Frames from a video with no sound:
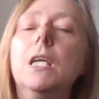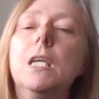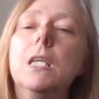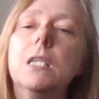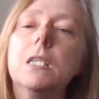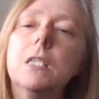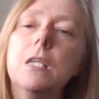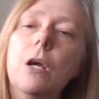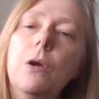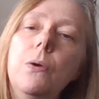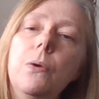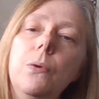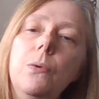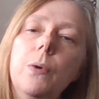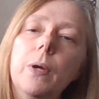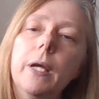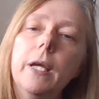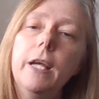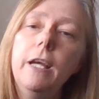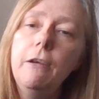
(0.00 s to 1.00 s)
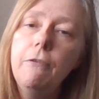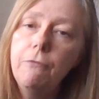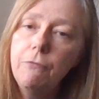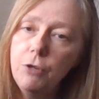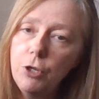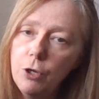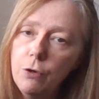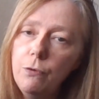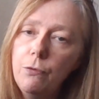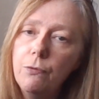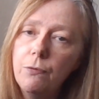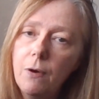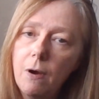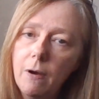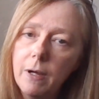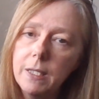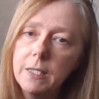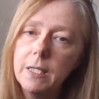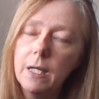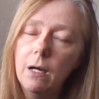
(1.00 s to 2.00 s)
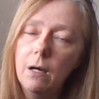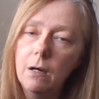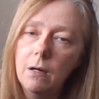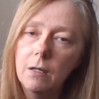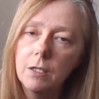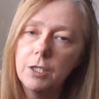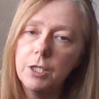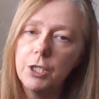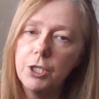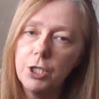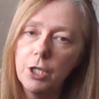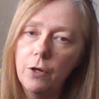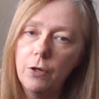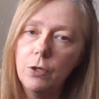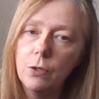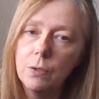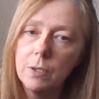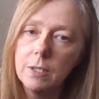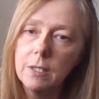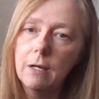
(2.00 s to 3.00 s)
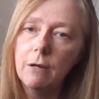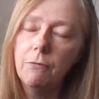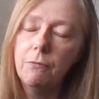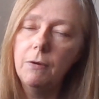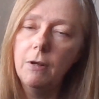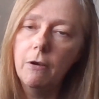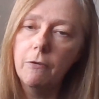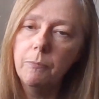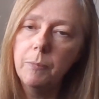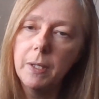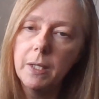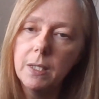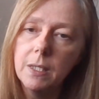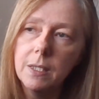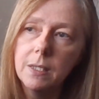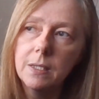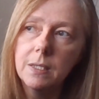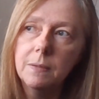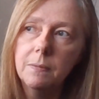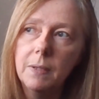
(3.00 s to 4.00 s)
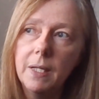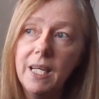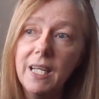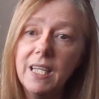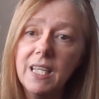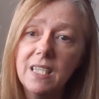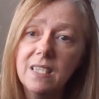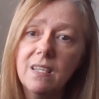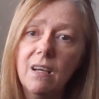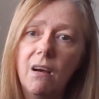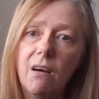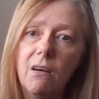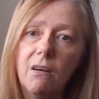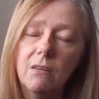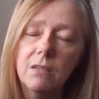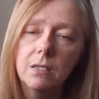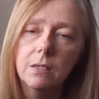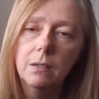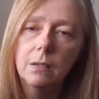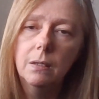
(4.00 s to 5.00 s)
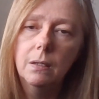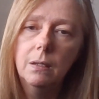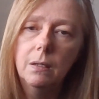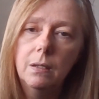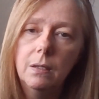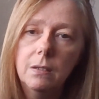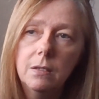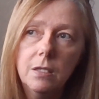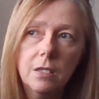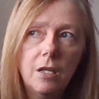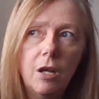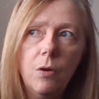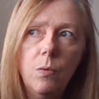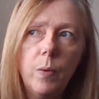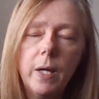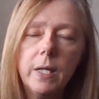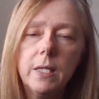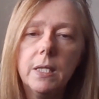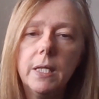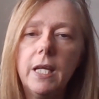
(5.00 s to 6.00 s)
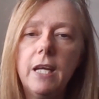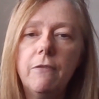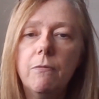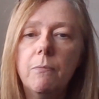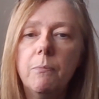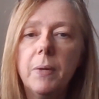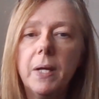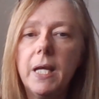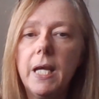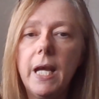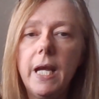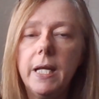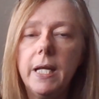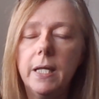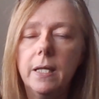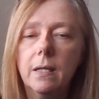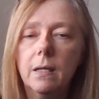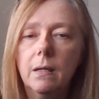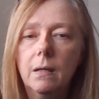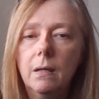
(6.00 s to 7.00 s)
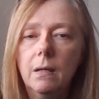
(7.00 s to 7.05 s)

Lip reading: So if you find it hard to show your self-love, because it is hard to know where to even begin,